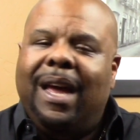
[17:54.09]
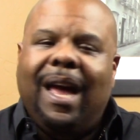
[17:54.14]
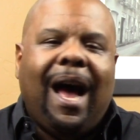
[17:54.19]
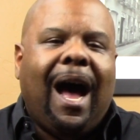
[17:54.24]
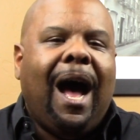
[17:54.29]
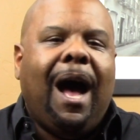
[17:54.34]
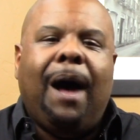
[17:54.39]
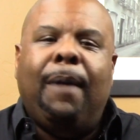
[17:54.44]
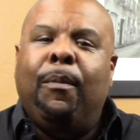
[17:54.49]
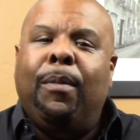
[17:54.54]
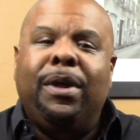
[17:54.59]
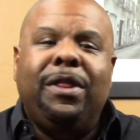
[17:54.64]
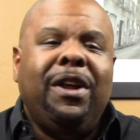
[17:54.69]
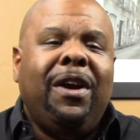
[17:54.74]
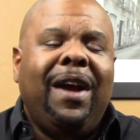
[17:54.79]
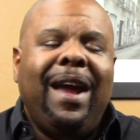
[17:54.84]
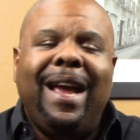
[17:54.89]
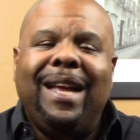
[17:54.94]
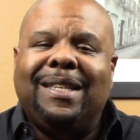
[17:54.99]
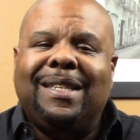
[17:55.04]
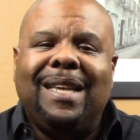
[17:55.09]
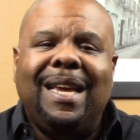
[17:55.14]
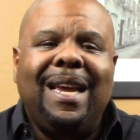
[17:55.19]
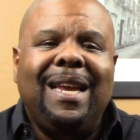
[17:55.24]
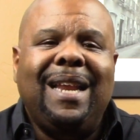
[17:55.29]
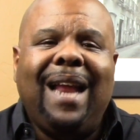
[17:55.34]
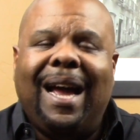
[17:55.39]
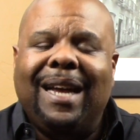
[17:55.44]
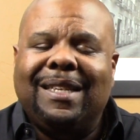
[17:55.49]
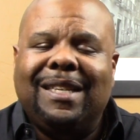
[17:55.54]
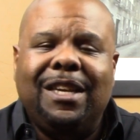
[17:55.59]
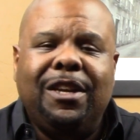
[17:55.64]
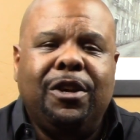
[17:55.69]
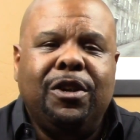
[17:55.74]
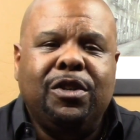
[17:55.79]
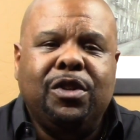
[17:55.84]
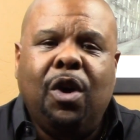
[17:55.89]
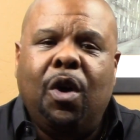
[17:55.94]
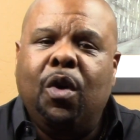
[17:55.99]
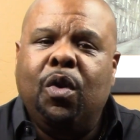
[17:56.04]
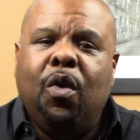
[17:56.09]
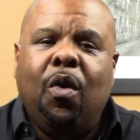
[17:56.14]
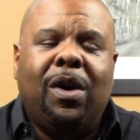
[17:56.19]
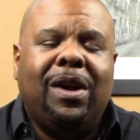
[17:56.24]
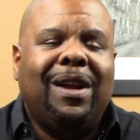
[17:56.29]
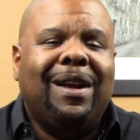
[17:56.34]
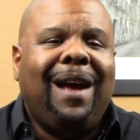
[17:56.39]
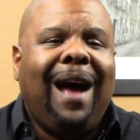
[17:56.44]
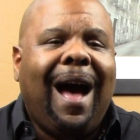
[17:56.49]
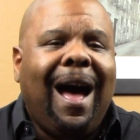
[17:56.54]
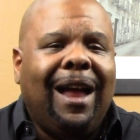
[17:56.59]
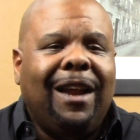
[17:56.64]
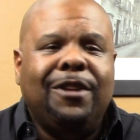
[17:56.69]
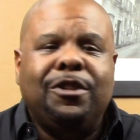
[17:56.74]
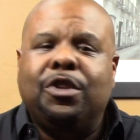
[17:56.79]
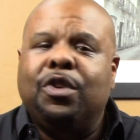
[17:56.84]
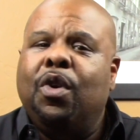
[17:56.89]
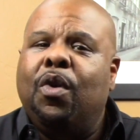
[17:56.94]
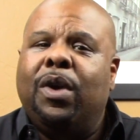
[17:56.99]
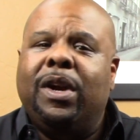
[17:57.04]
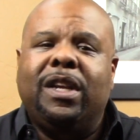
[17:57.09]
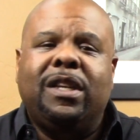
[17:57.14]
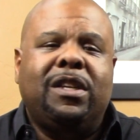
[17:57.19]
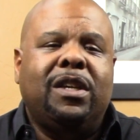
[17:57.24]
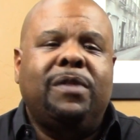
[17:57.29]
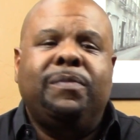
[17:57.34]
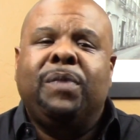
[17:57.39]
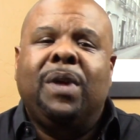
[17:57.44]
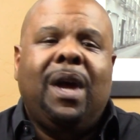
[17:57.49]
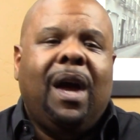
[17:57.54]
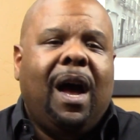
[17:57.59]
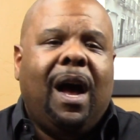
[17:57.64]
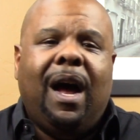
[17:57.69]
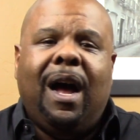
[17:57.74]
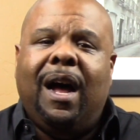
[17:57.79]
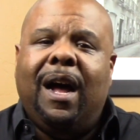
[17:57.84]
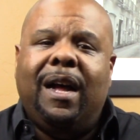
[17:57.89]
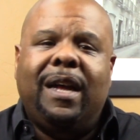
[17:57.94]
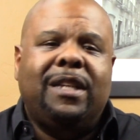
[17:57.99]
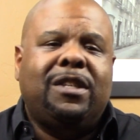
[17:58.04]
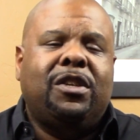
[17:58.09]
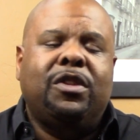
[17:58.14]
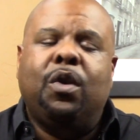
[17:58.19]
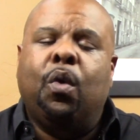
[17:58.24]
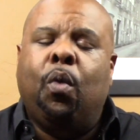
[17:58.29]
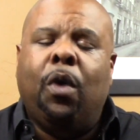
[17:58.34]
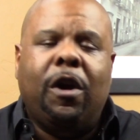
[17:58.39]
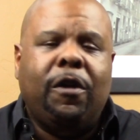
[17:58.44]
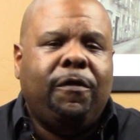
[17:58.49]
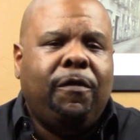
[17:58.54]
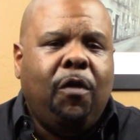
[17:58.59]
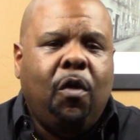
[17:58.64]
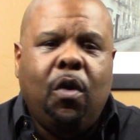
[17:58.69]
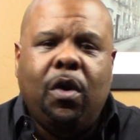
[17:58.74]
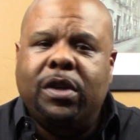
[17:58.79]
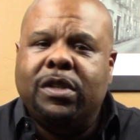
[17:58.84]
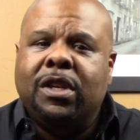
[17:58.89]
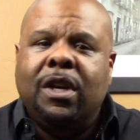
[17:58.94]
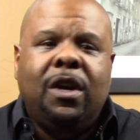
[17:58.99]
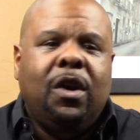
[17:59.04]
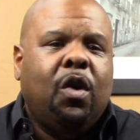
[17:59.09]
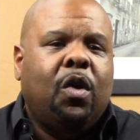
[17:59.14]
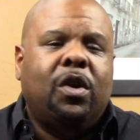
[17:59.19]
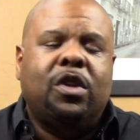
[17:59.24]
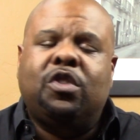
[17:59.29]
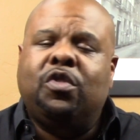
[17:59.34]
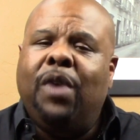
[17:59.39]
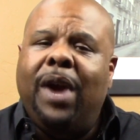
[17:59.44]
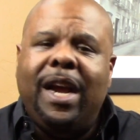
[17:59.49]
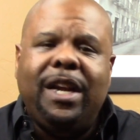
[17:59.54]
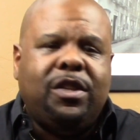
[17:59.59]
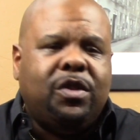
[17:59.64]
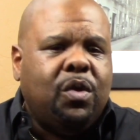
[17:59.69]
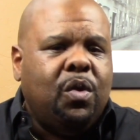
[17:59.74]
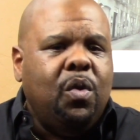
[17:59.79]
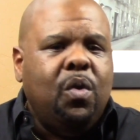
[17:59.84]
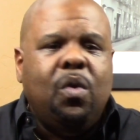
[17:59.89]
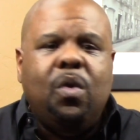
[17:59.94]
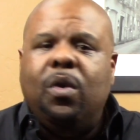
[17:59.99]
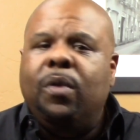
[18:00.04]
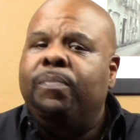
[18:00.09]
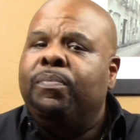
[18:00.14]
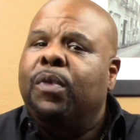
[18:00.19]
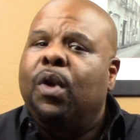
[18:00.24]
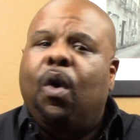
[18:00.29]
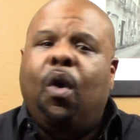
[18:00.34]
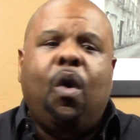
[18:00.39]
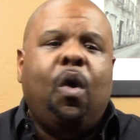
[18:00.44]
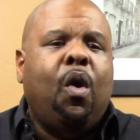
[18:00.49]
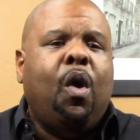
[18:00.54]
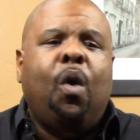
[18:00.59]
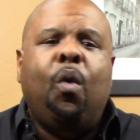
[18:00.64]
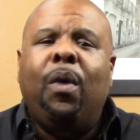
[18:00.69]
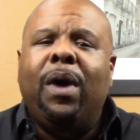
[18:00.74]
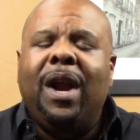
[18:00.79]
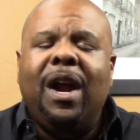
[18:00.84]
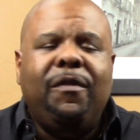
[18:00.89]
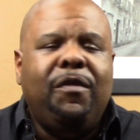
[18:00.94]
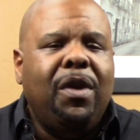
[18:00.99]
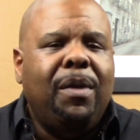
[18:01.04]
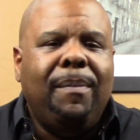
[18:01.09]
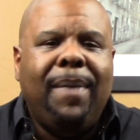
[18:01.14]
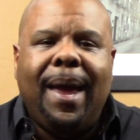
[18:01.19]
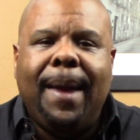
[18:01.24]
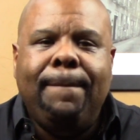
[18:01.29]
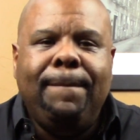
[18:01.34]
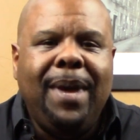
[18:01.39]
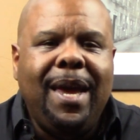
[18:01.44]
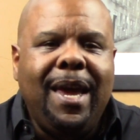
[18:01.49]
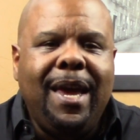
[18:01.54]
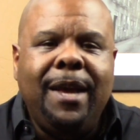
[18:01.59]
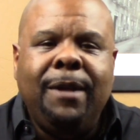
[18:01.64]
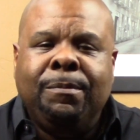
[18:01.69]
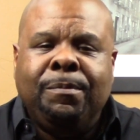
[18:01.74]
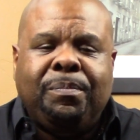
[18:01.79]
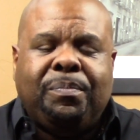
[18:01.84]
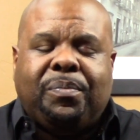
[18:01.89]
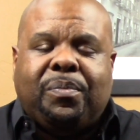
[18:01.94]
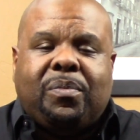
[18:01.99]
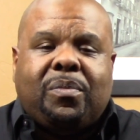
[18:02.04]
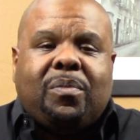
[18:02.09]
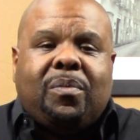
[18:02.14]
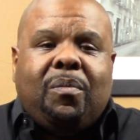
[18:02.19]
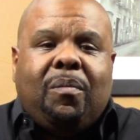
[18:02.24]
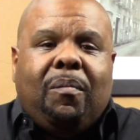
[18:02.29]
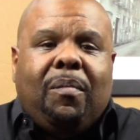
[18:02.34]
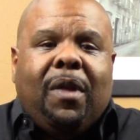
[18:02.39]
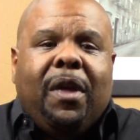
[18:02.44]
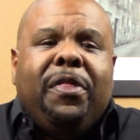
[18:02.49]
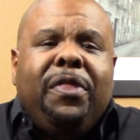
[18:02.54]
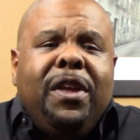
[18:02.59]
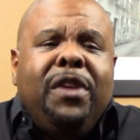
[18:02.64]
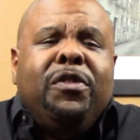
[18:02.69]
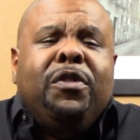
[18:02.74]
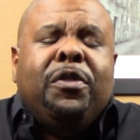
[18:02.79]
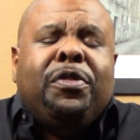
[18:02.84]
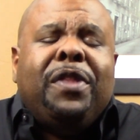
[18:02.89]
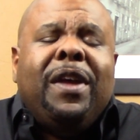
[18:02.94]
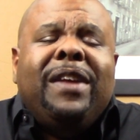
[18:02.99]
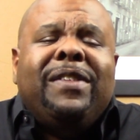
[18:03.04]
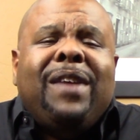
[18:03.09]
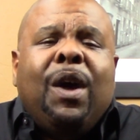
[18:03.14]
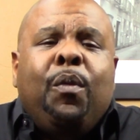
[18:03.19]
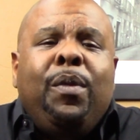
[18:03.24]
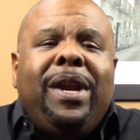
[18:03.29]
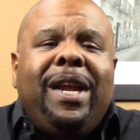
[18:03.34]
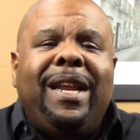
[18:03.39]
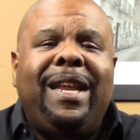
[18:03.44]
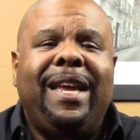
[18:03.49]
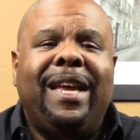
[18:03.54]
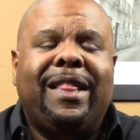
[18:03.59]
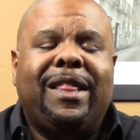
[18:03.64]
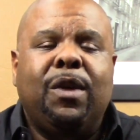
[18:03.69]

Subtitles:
When they're 18, 19 years old, going to college or going into the workforce or trade school or whatever it may be, these are things that we need to get